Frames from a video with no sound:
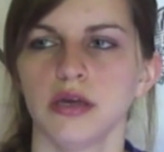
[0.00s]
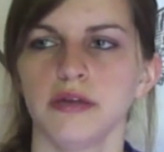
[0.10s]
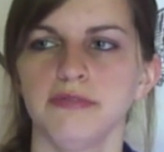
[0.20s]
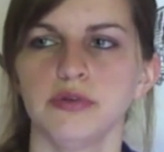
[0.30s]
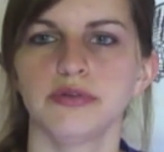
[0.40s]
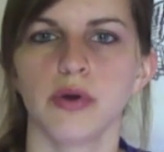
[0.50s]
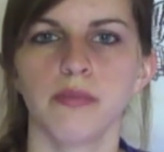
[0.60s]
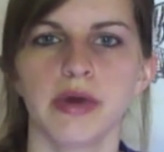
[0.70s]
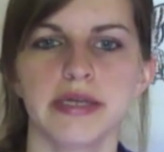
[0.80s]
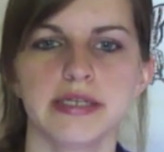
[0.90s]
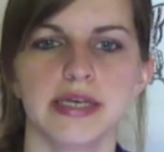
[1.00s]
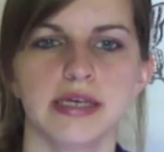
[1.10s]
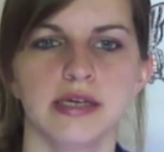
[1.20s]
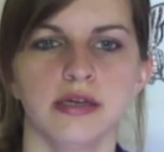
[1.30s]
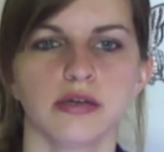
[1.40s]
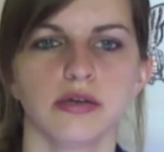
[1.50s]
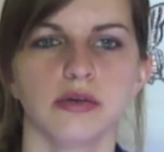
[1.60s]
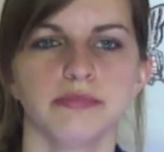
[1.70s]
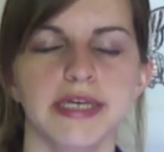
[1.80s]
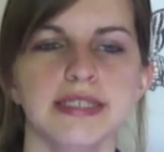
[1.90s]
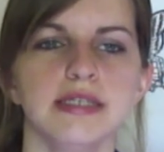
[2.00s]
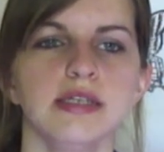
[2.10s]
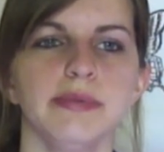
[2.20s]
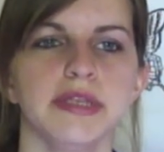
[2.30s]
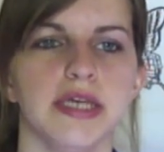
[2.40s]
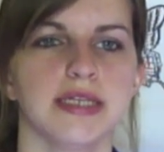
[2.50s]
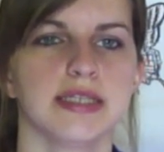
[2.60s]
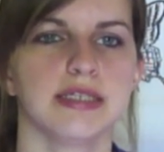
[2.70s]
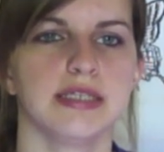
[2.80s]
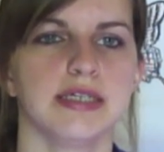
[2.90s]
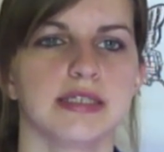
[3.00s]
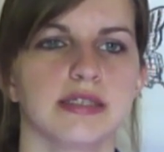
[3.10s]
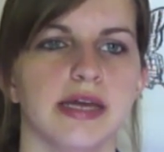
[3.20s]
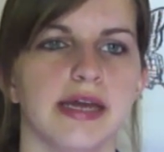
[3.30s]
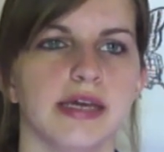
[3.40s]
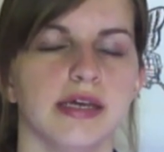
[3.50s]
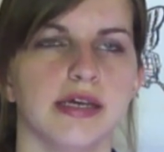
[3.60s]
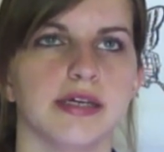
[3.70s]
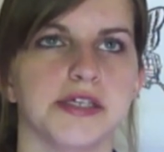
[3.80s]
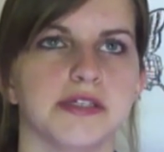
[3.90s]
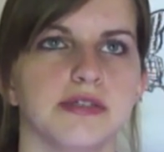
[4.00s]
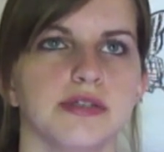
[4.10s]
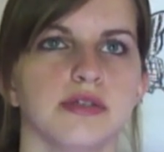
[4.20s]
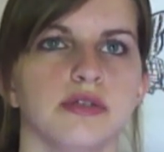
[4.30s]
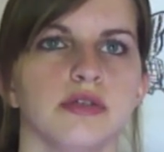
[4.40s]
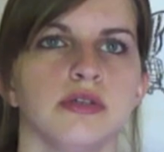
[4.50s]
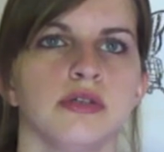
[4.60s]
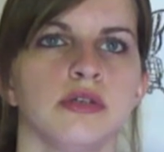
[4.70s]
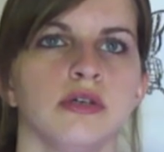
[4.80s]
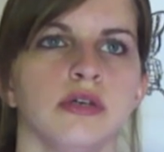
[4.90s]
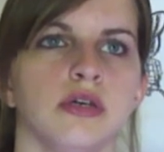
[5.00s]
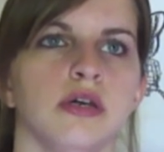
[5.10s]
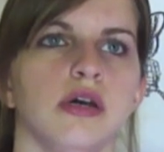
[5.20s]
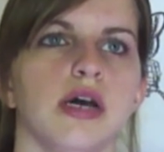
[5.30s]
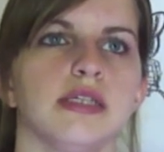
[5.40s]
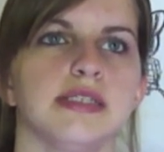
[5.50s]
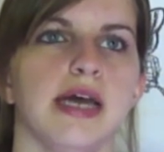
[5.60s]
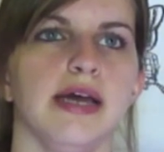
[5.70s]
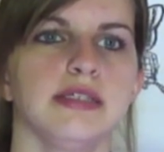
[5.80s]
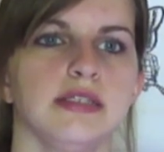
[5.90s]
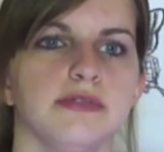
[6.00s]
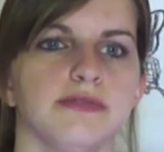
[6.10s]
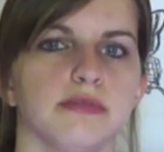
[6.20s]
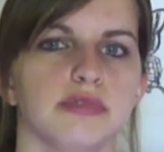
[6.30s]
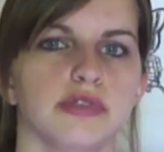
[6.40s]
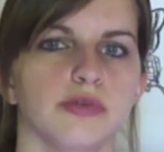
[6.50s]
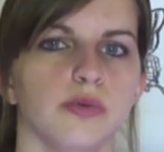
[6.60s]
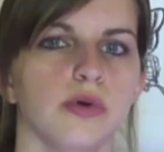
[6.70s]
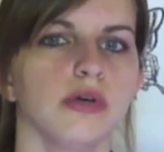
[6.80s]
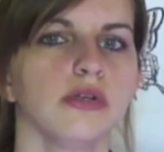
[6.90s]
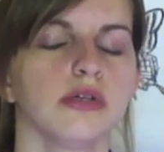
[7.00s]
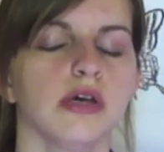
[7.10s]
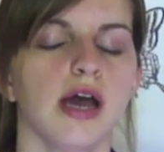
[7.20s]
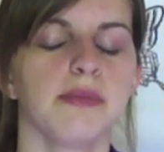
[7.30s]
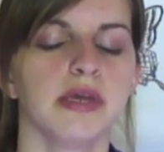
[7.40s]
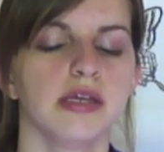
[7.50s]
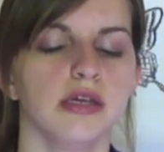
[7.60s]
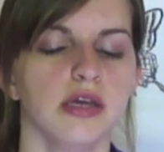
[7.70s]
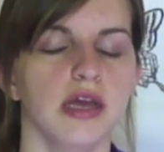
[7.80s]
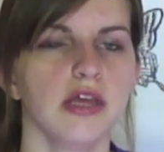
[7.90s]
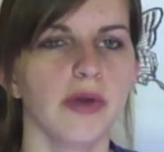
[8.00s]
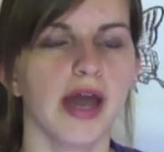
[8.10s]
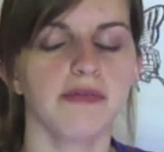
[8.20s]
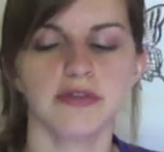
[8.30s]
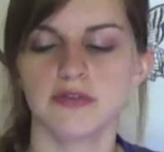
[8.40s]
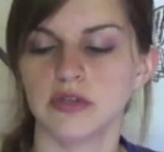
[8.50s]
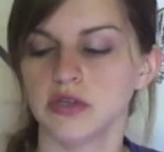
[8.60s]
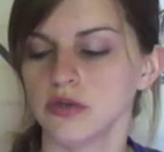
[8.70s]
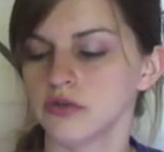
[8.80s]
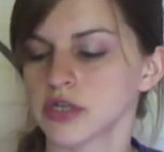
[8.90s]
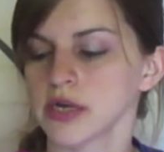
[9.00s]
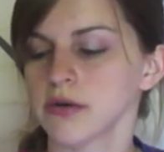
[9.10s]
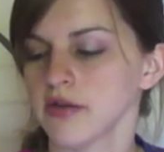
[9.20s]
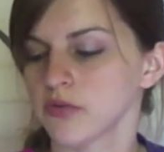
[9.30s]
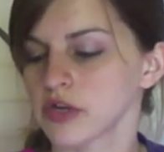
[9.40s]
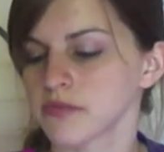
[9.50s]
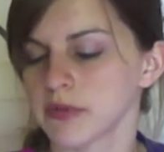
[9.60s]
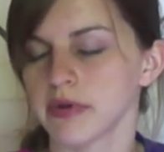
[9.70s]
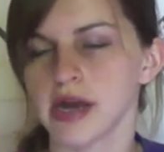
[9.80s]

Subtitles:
if you don't mind taking, basically what the SAT is like is a test from school. I mean, you have this huge, I don't have it with me, but